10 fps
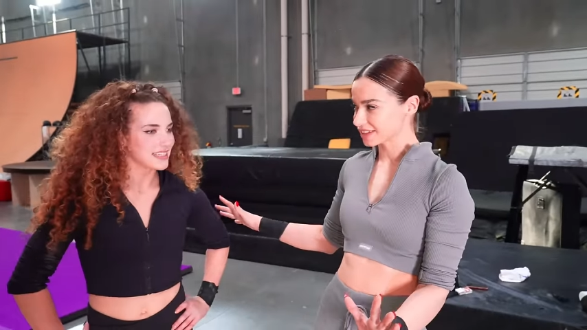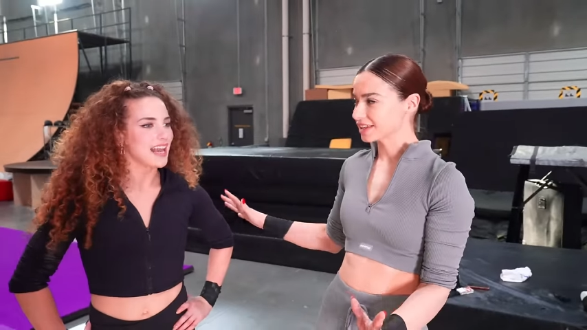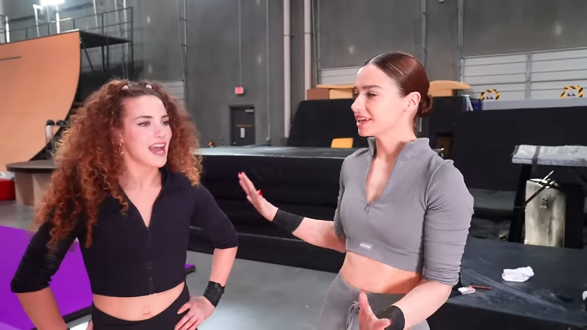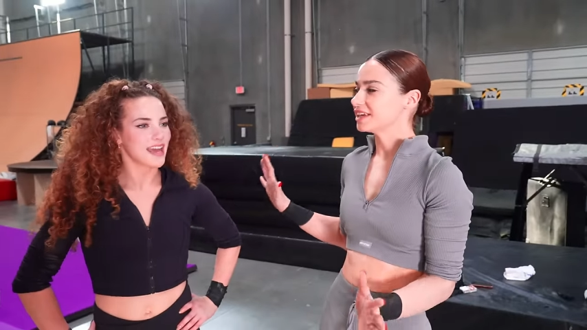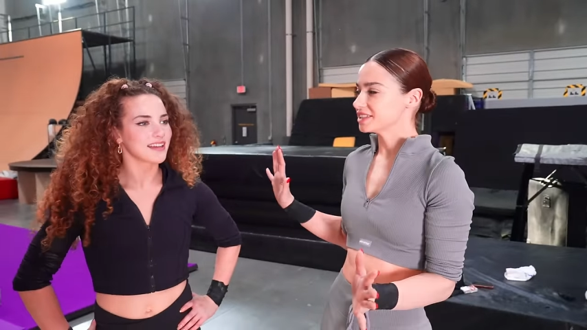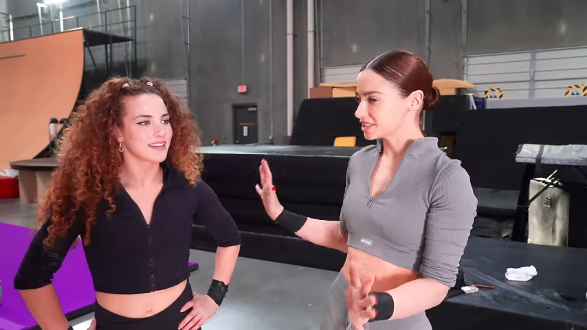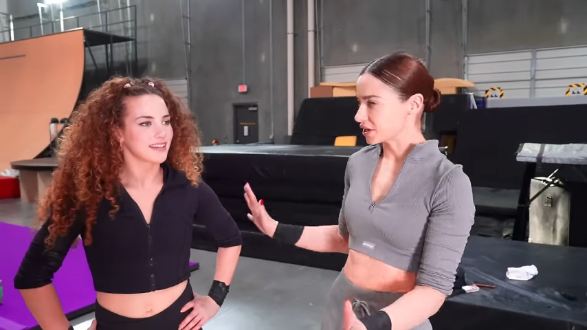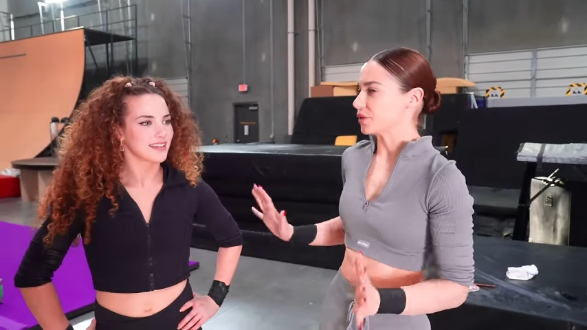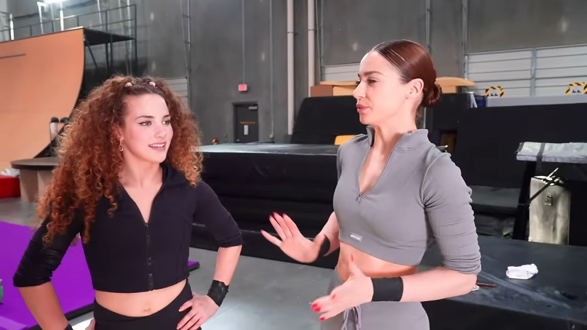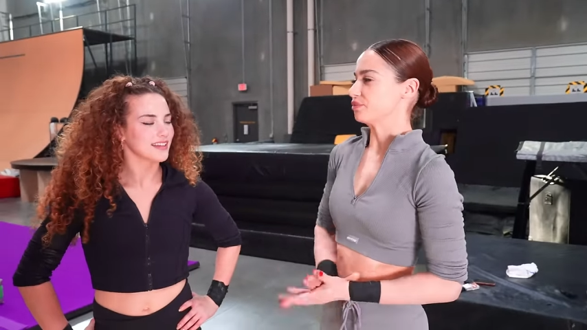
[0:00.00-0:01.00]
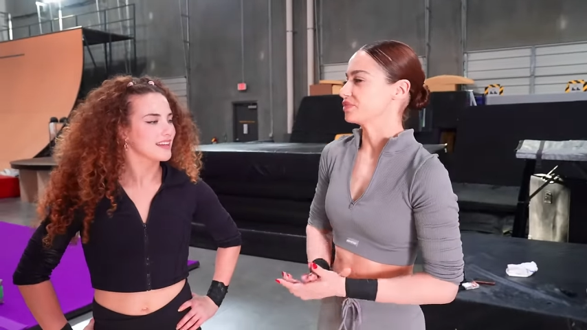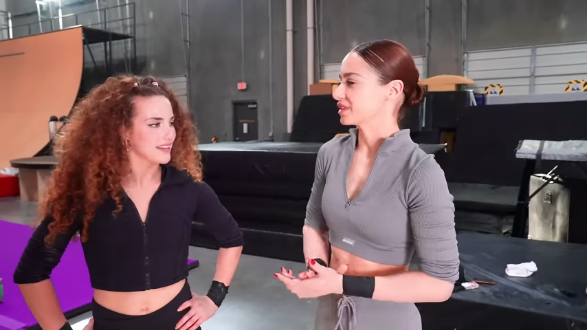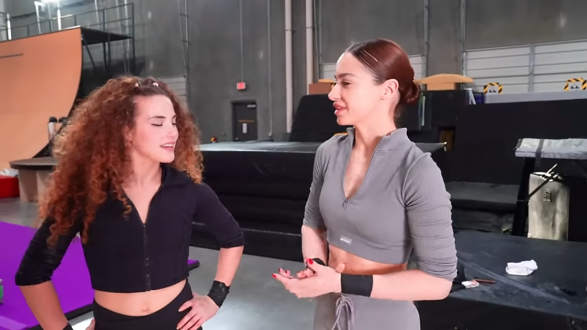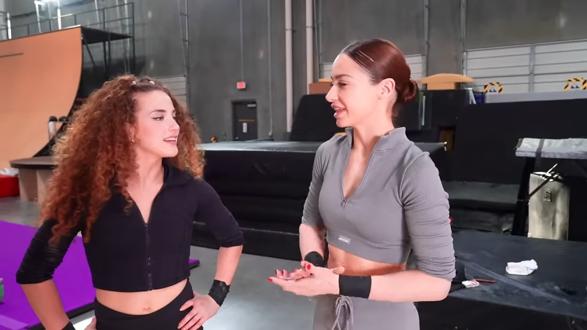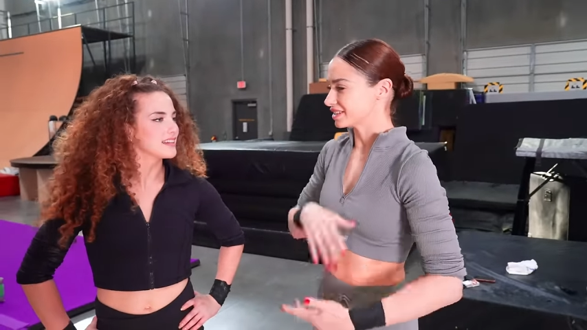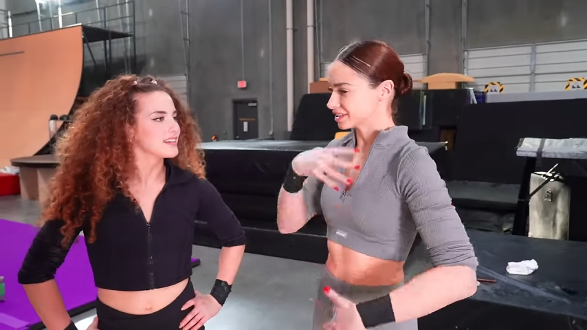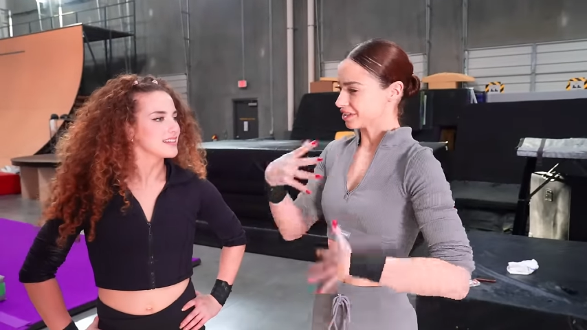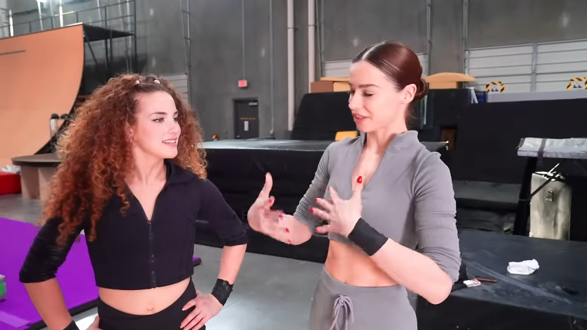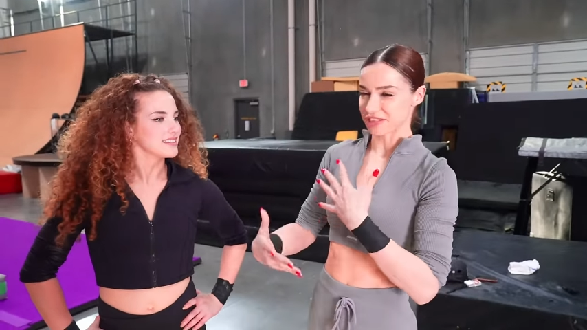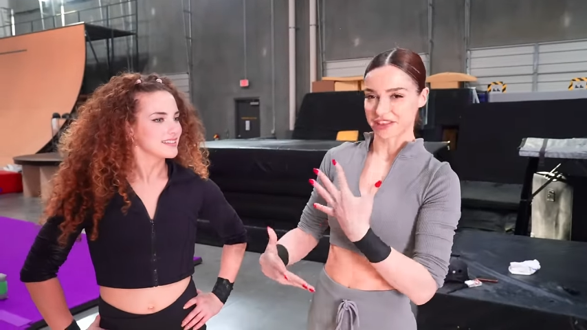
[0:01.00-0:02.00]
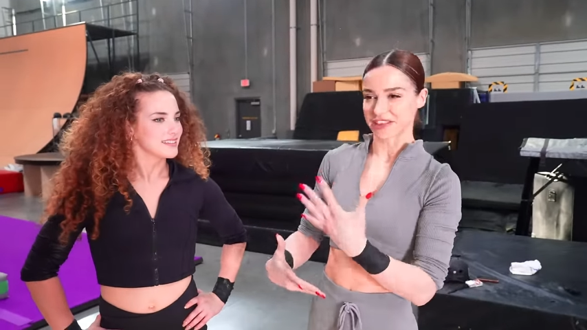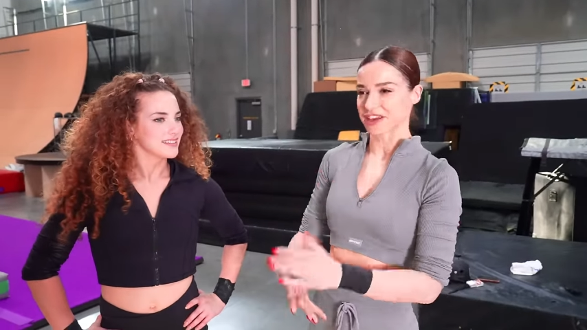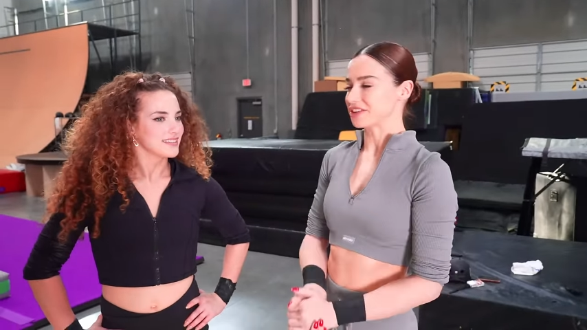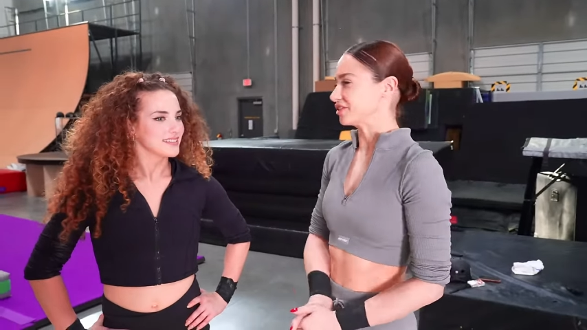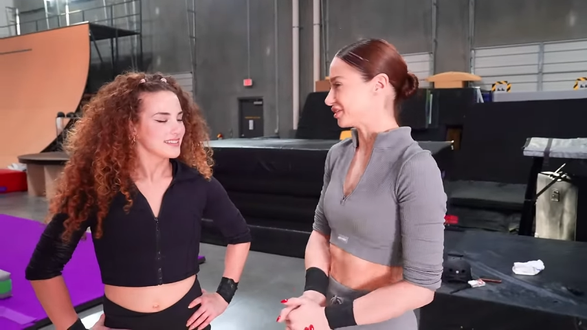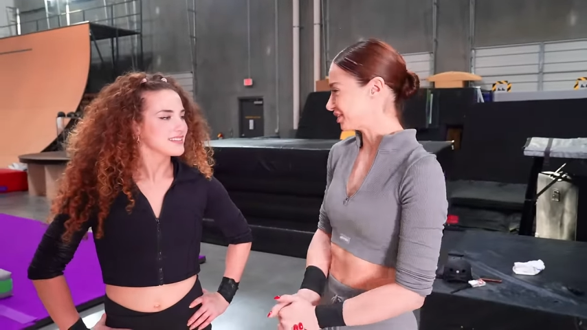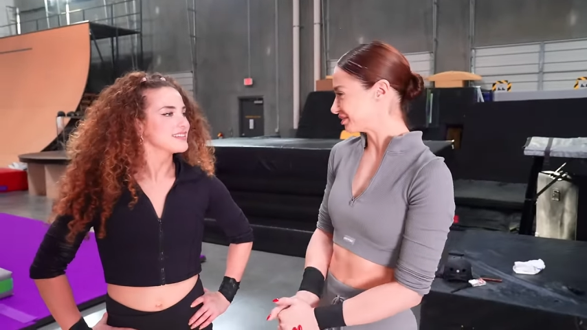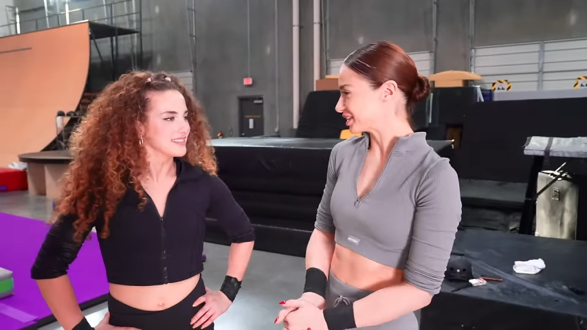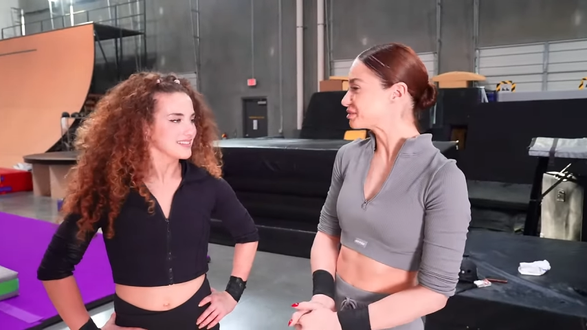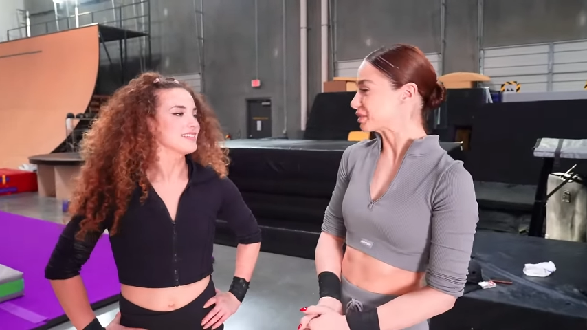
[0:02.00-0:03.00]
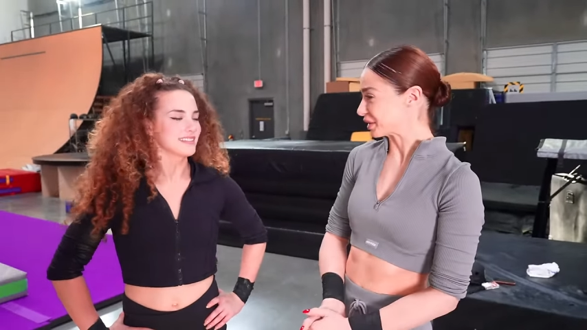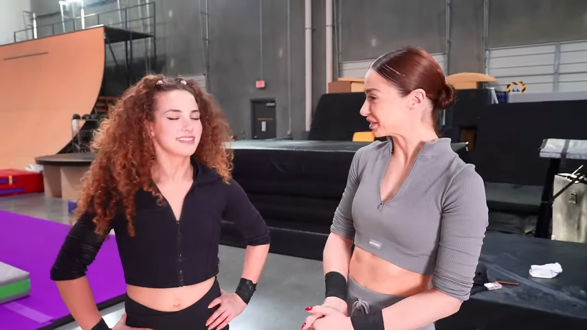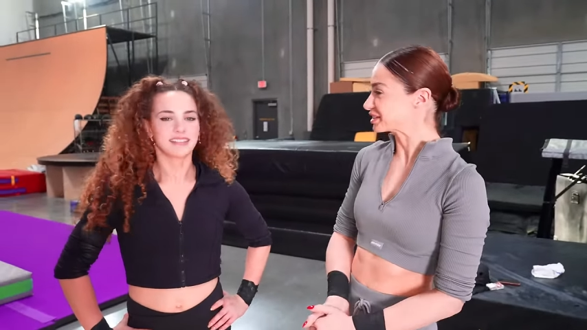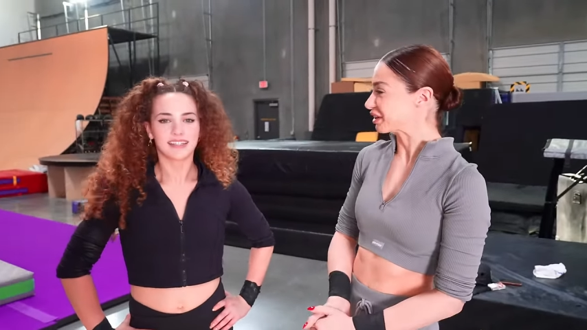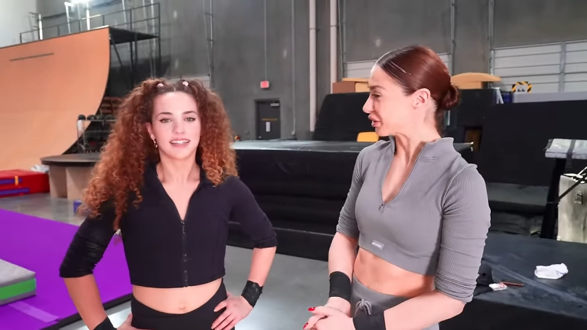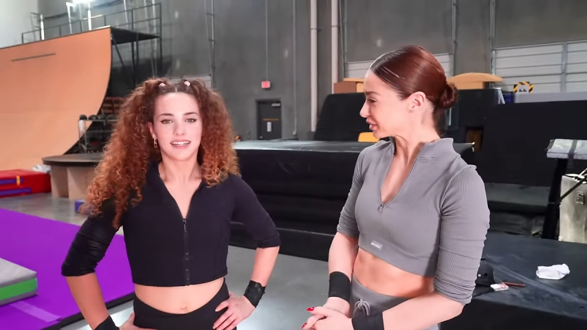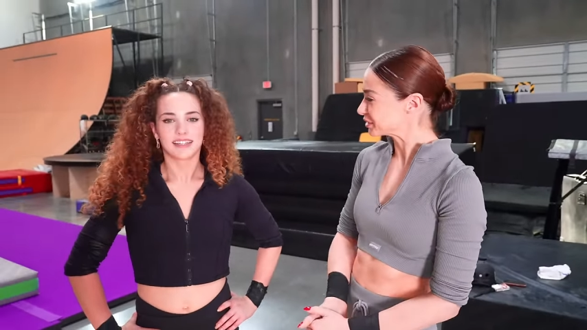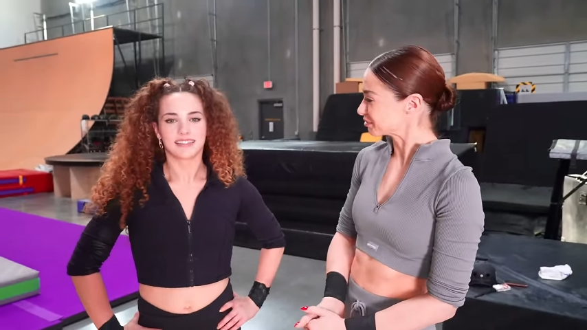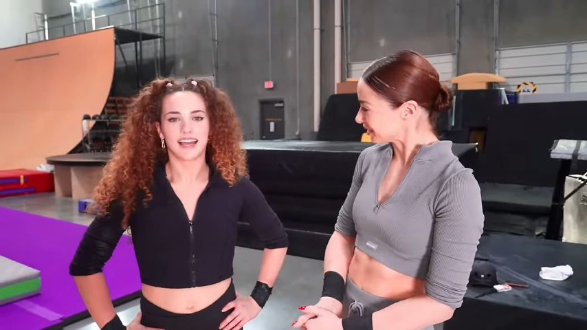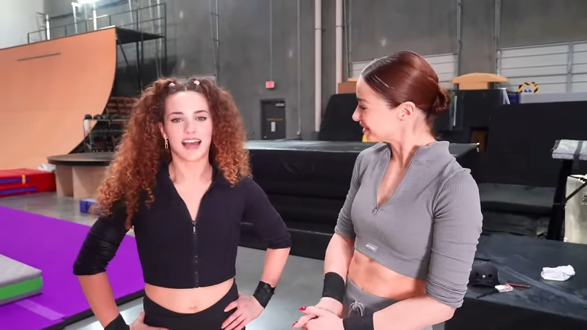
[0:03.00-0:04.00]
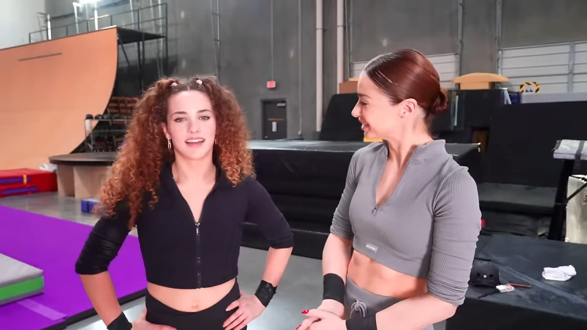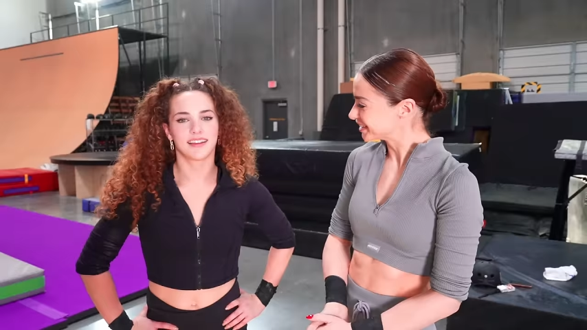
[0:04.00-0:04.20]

Speaker 1: Yeah. So that's another thing that you'll experience a lot. Yeah.